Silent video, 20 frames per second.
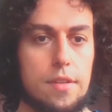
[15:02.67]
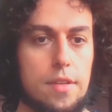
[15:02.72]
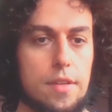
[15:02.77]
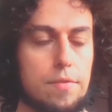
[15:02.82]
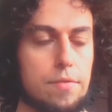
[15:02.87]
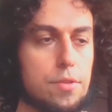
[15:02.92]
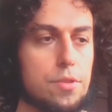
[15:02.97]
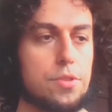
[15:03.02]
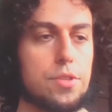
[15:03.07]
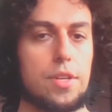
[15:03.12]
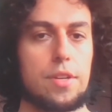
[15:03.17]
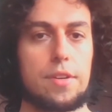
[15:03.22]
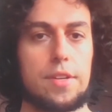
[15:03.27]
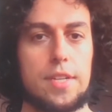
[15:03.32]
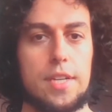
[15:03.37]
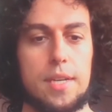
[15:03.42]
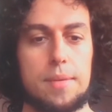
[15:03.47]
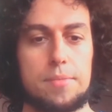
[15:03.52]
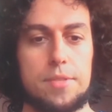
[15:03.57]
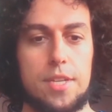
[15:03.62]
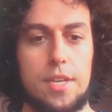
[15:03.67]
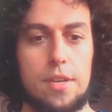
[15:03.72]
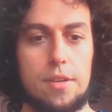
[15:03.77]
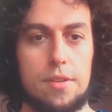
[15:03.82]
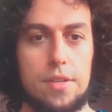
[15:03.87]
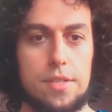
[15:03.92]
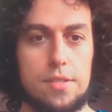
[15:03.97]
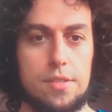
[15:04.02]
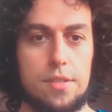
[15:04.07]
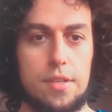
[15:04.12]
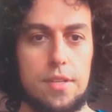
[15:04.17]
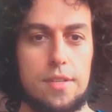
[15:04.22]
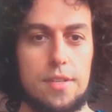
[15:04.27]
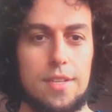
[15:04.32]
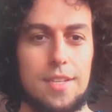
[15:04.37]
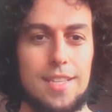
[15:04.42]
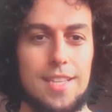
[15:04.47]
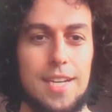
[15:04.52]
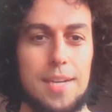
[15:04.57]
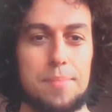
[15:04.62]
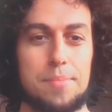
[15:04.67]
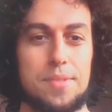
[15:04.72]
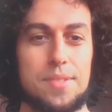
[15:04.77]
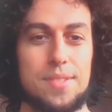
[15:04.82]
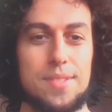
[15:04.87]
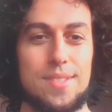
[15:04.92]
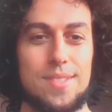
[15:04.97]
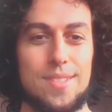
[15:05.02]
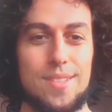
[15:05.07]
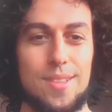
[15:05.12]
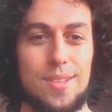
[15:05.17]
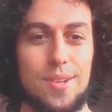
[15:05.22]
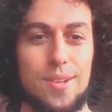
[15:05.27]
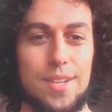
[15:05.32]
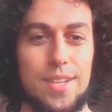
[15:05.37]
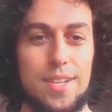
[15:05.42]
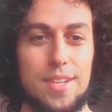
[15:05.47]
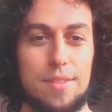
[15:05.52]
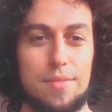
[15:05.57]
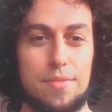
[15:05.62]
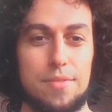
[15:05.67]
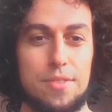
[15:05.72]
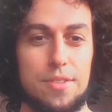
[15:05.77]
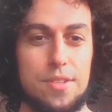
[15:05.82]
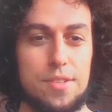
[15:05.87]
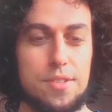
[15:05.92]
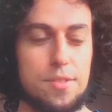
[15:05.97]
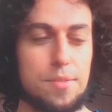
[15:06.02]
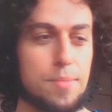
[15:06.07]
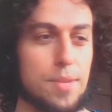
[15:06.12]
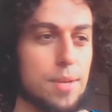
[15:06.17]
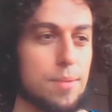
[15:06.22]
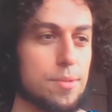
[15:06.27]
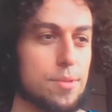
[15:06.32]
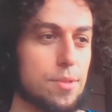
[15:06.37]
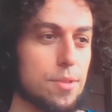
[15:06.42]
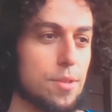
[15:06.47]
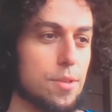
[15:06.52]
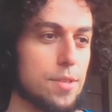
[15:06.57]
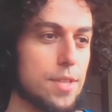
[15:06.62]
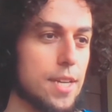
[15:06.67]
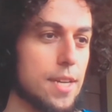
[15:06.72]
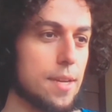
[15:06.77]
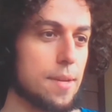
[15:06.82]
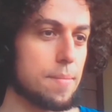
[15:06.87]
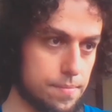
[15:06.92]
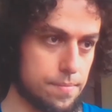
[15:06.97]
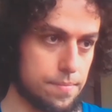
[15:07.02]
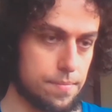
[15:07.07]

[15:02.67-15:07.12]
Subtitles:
Evolutionary timescale has not elapsed long enough for us to be able to know that.